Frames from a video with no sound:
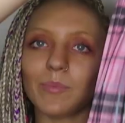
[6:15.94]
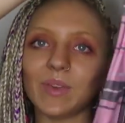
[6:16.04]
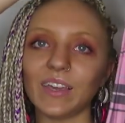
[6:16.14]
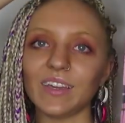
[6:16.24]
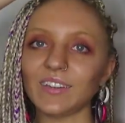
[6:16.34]
I
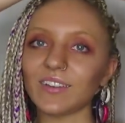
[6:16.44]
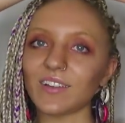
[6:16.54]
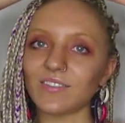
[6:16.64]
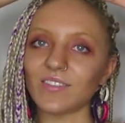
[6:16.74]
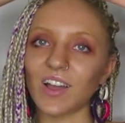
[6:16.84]
mean,
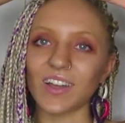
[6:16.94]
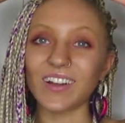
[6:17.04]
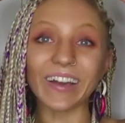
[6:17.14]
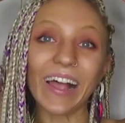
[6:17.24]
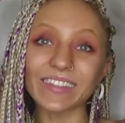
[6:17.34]
I
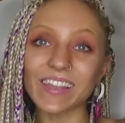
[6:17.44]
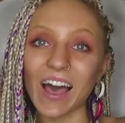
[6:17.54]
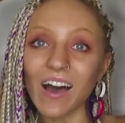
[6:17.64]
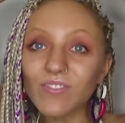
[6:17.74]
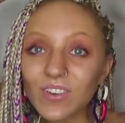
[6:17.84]
kind of had to
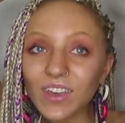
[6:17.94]
have